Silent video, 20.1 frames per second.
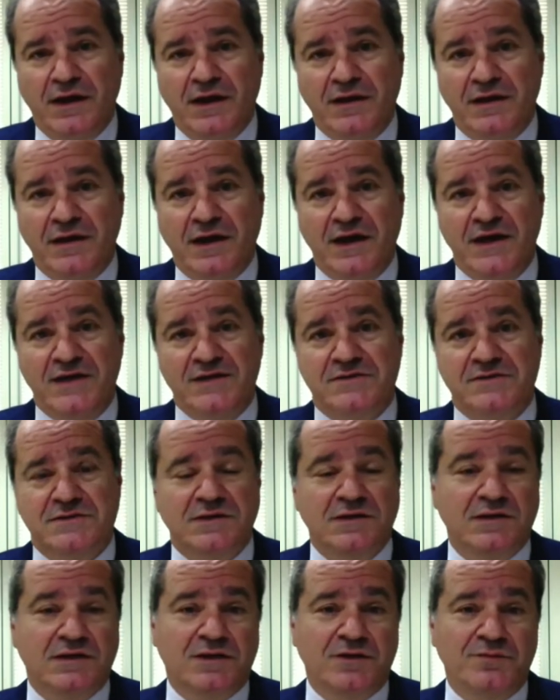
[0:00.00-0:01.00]
and
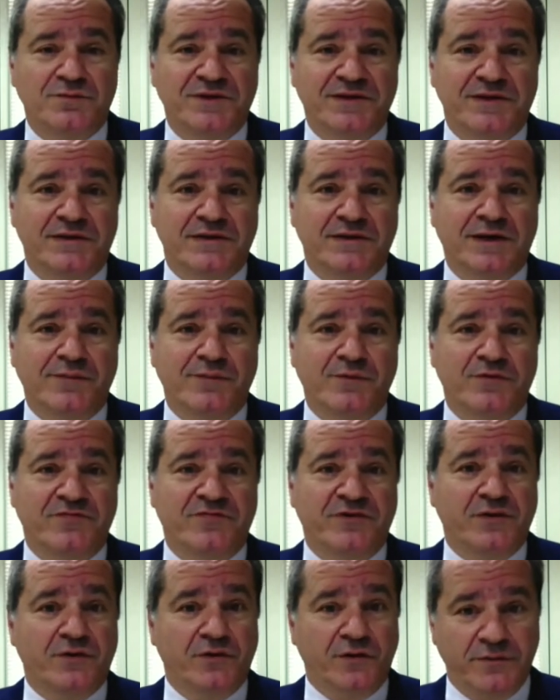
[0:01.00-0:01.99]
has completed a
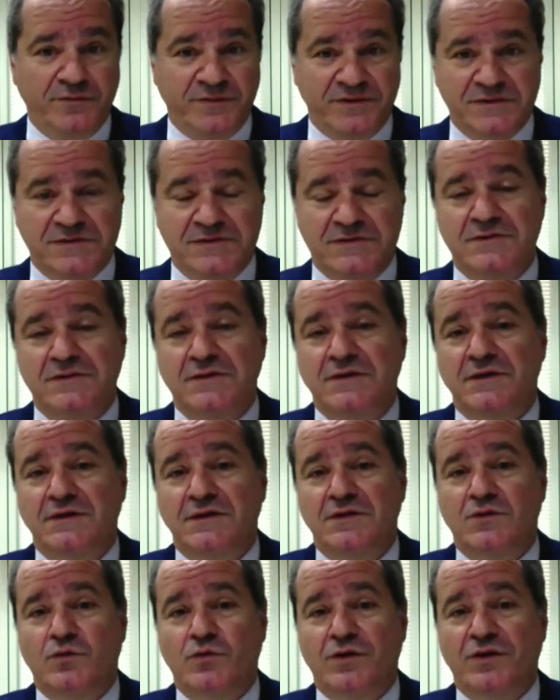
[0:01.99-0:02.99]
couple of agreements
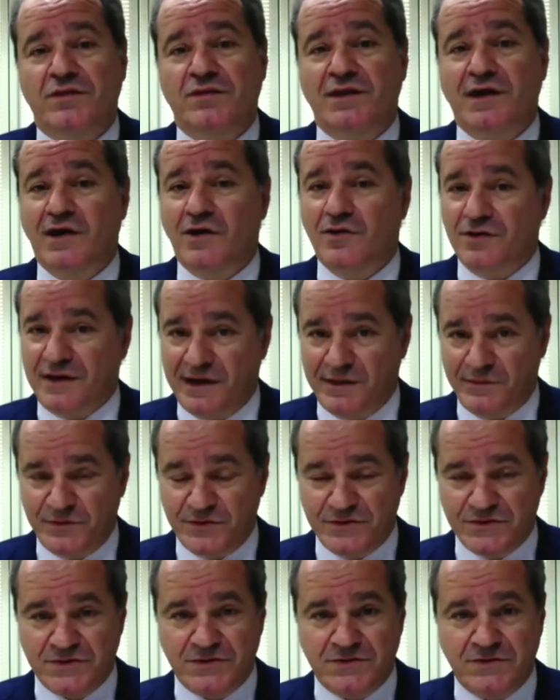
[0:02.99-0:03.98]
with our
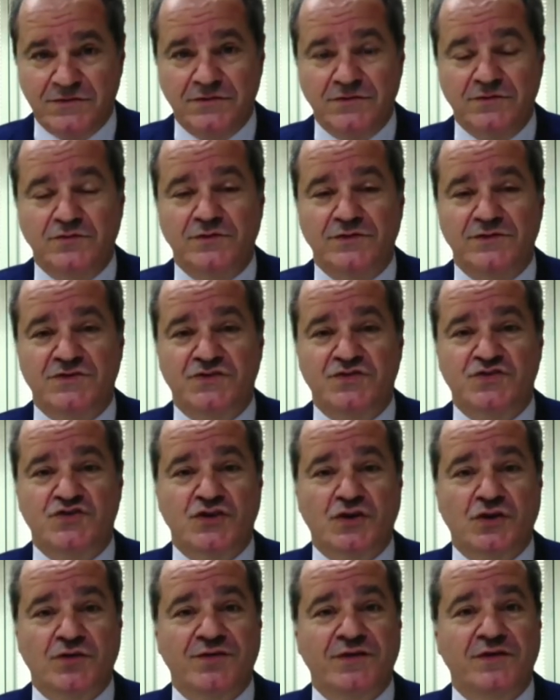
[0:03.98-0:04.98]
neighbors, which
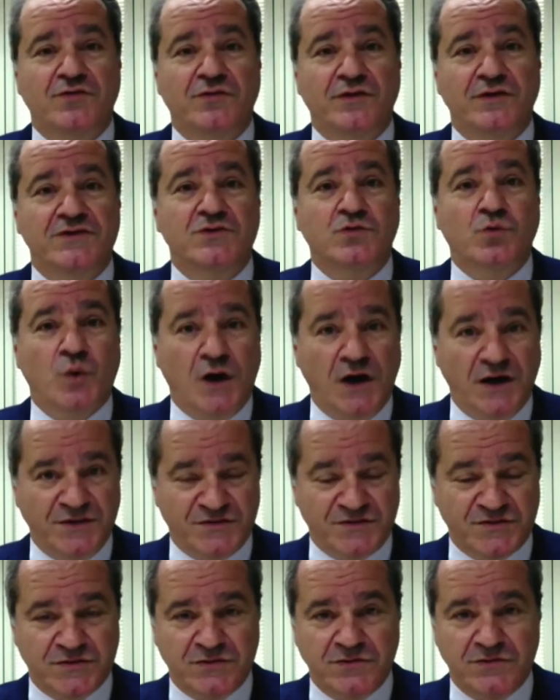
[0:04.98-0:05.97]
show that Greece
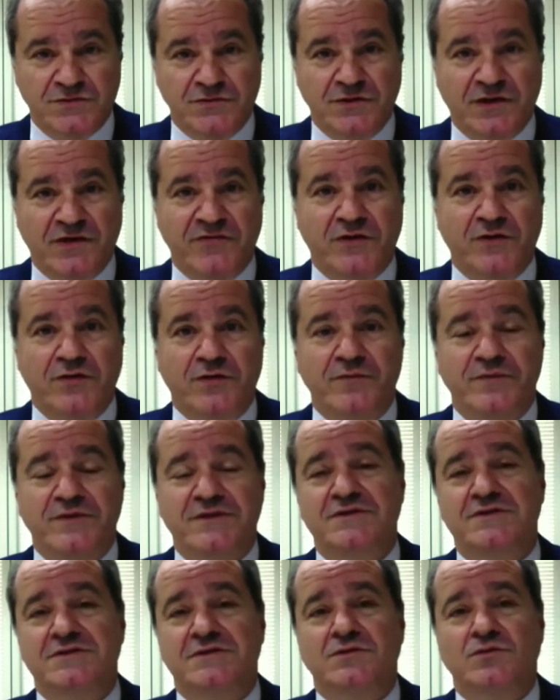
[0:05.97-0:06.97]
wants to have
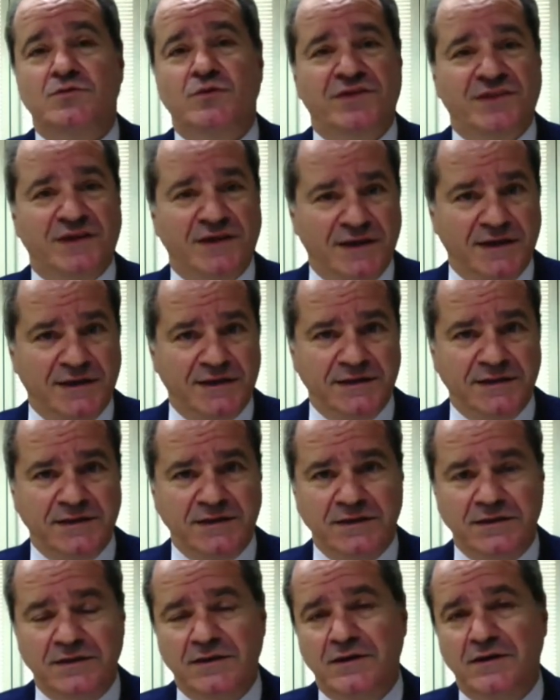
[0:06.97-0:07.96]
agreements with
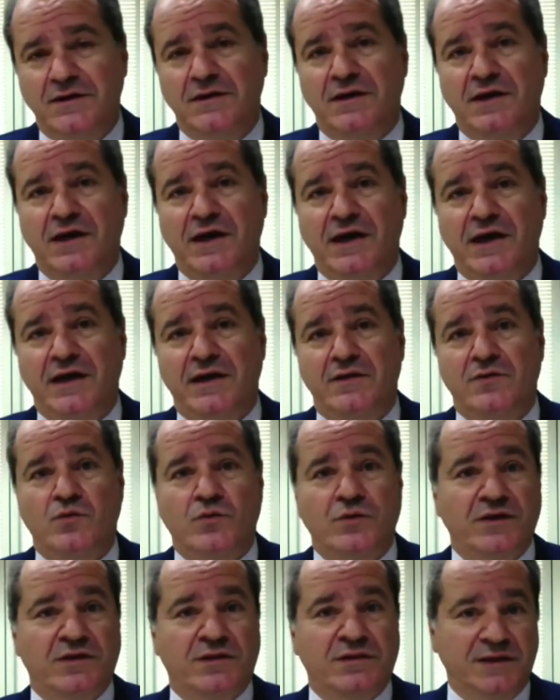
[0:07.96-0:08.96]
Italy
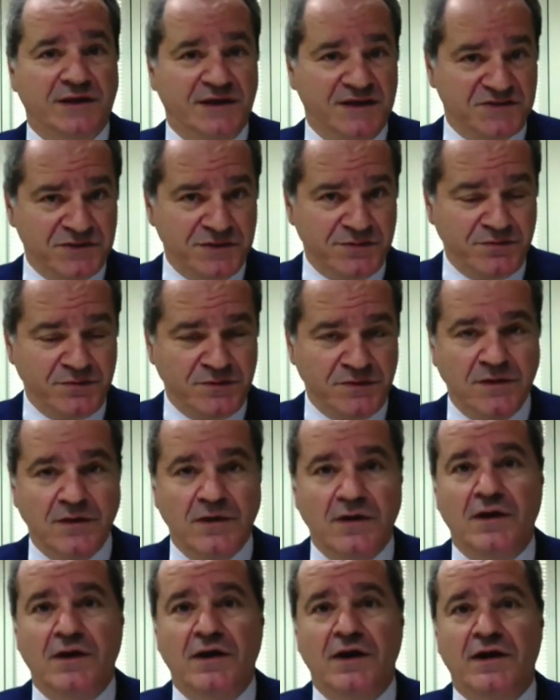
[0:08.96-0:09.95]
and with Egypt.
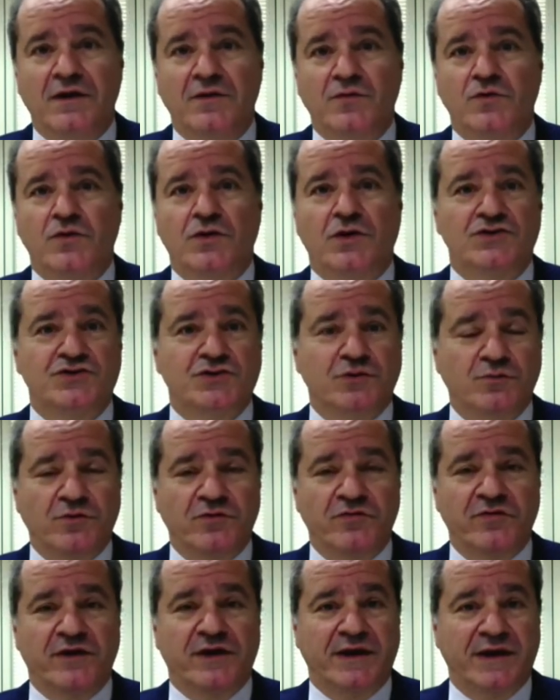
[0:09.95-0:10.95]
And we're also
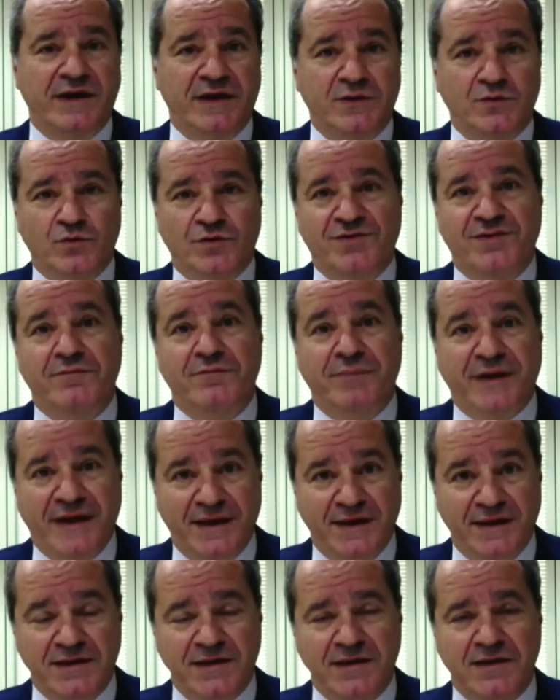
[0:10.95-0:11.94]
moving ahead with
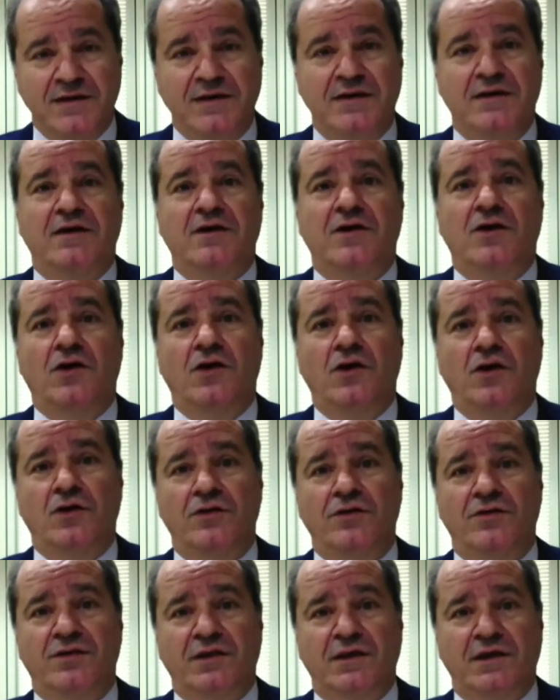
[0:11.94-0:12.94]
Albania
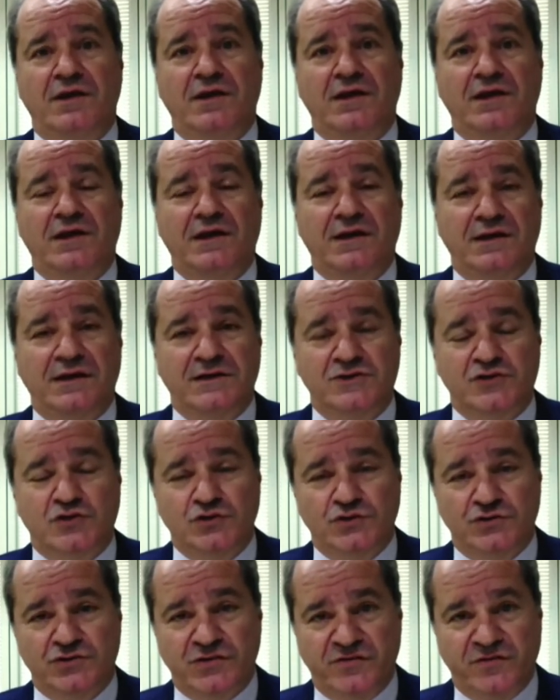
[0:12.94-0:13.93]
on the
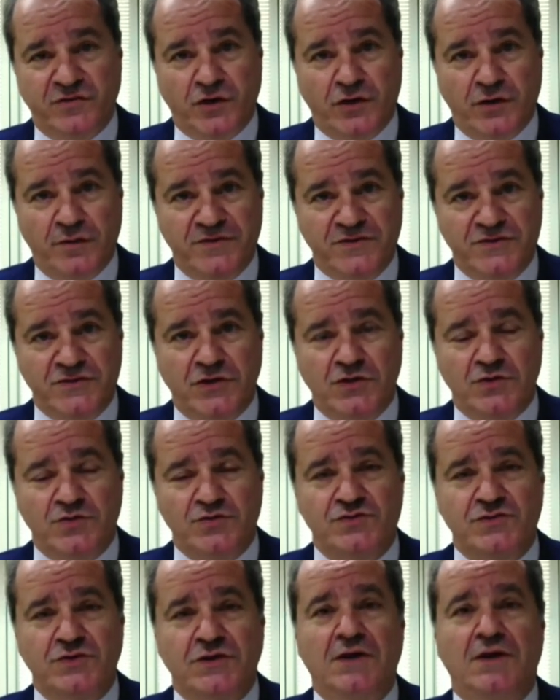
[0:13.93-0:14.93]
exclusive economic
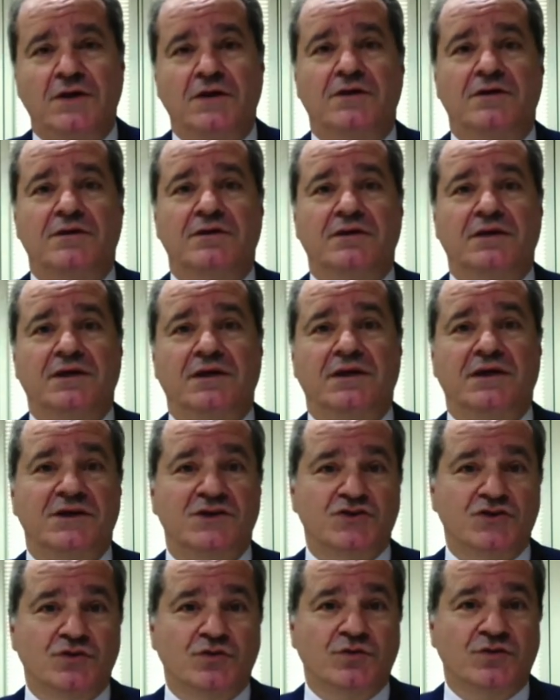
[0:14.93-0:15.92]
zones.
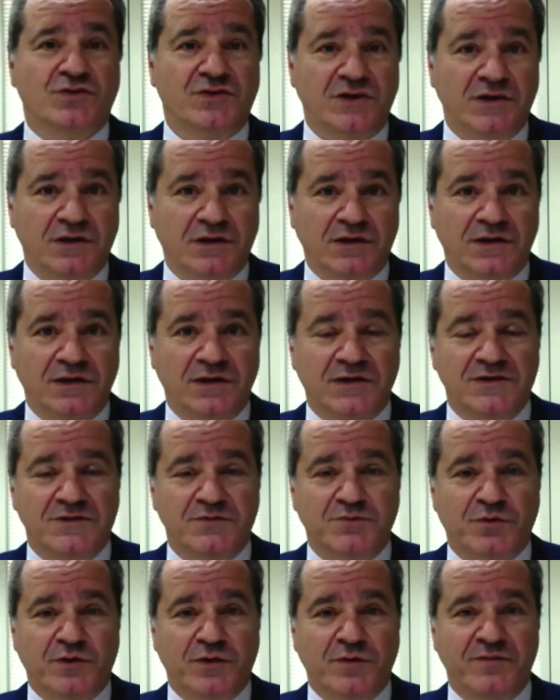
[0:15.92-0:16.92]
The issue with
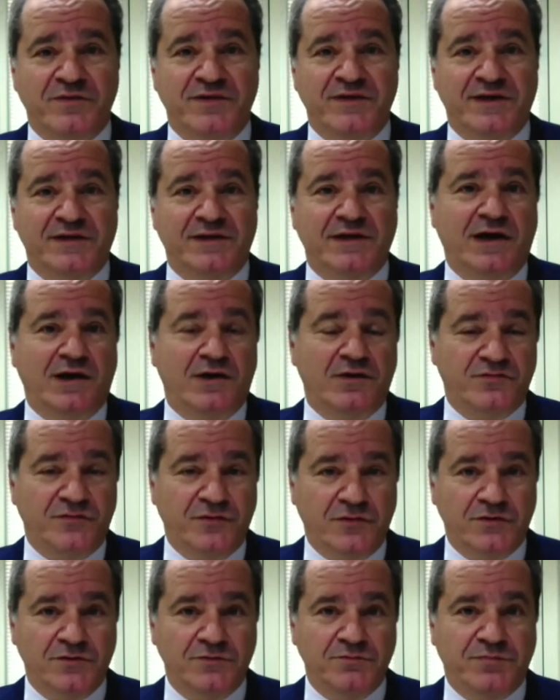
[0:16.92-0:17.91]
Turkey is probably not our
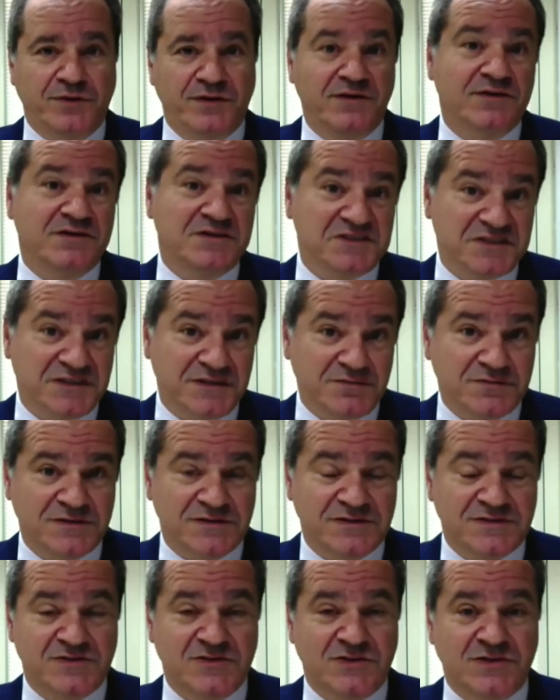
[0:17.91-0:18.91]
fault, but it
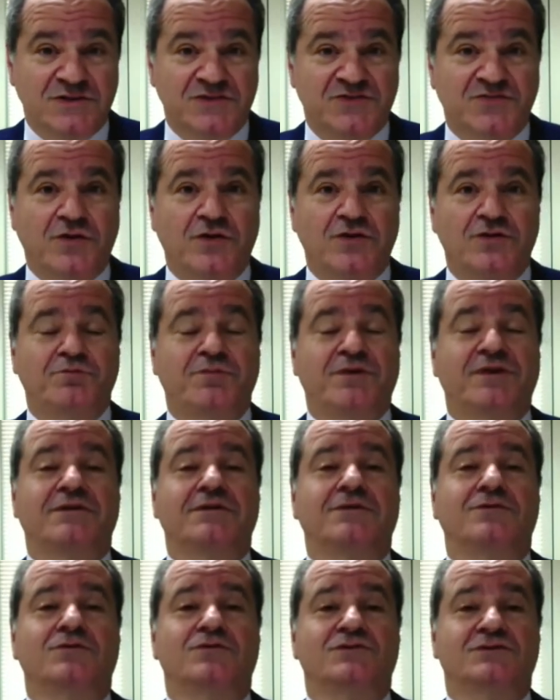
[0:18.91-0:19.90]
seems it's Turkey's fault,
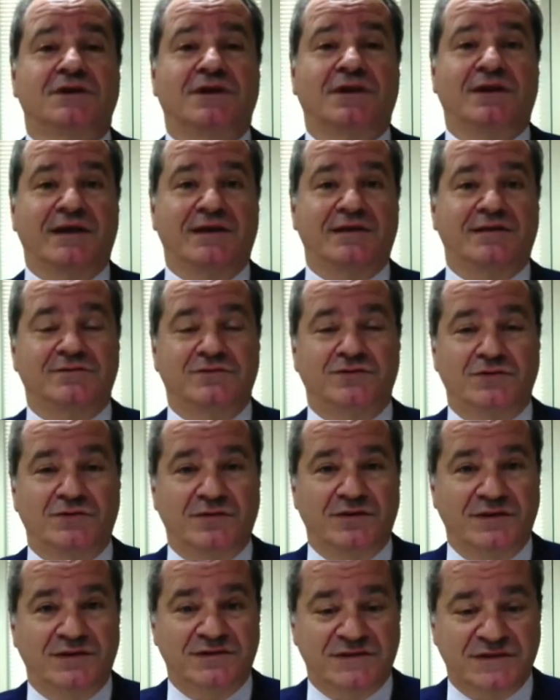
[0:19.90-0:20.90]
but we'll see that
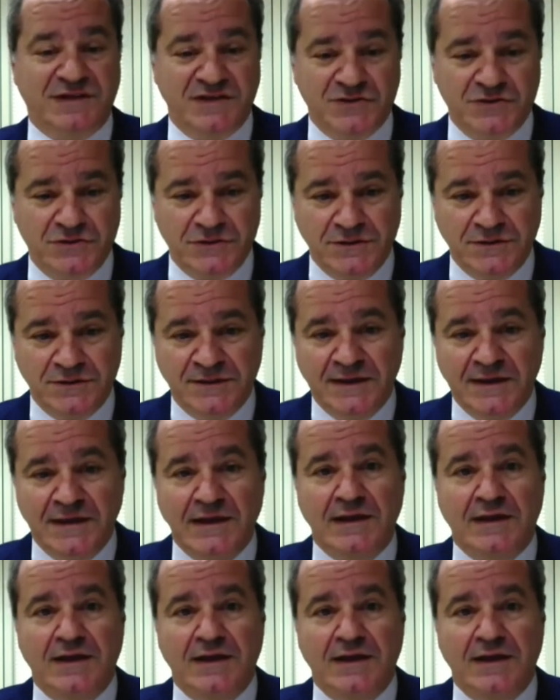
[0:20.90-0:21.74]
during the discussion.